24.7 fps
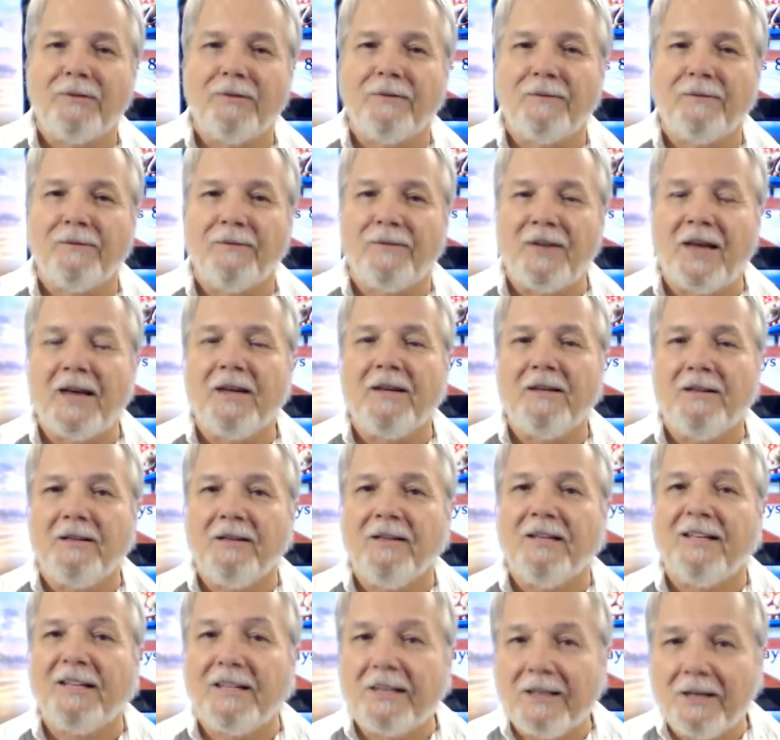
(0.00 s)
that
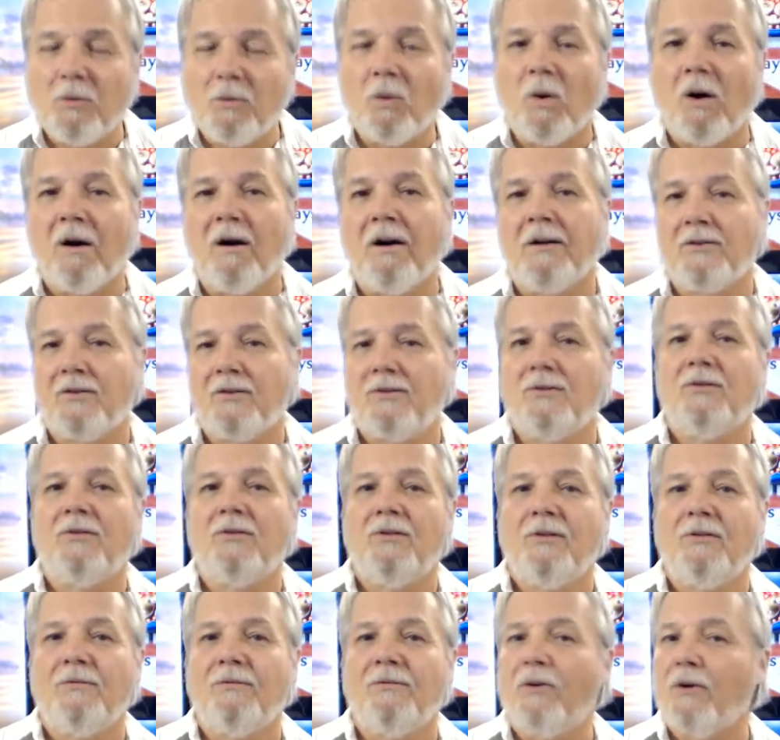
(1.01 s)
he wants
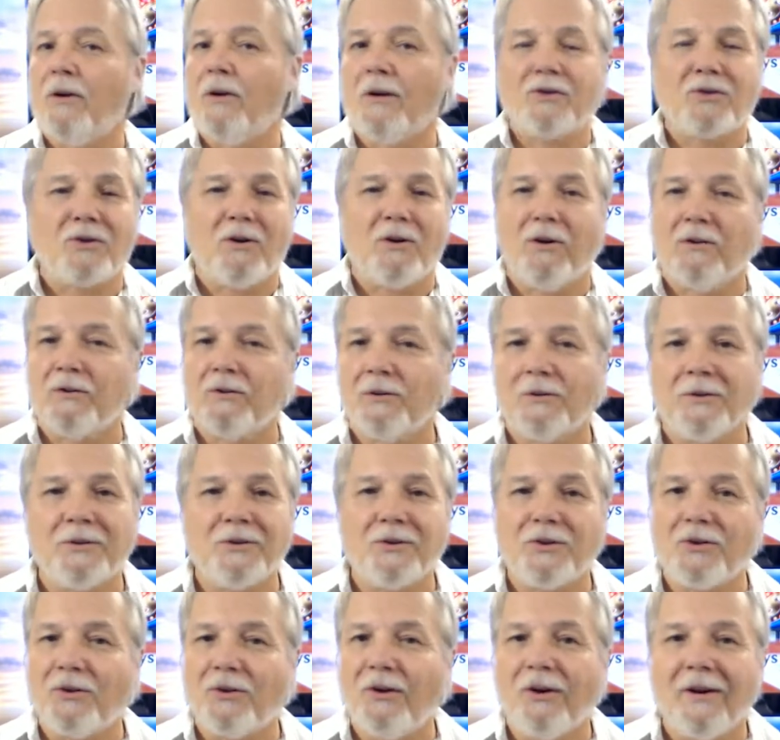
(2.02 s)
for us all to
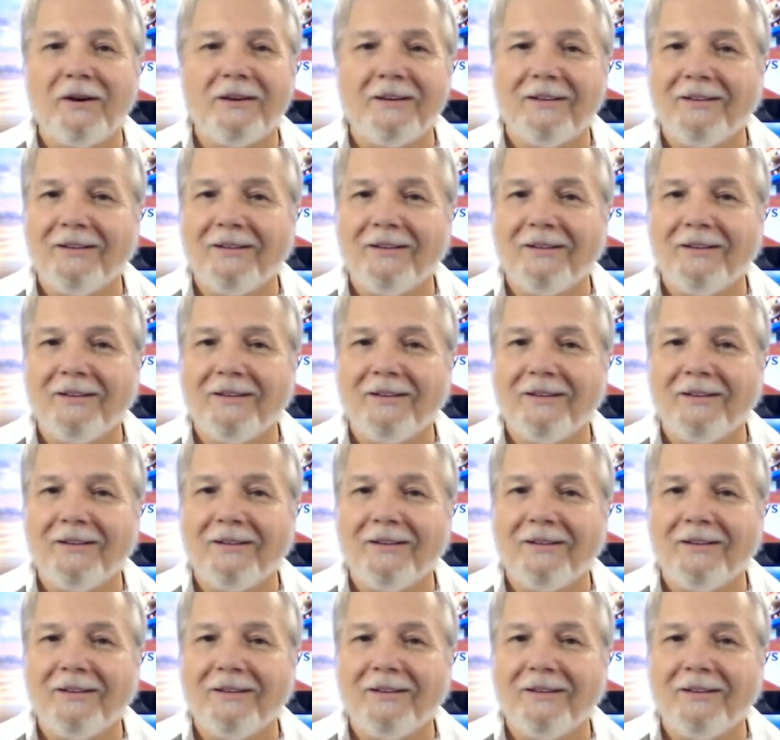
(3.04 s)
enjoy.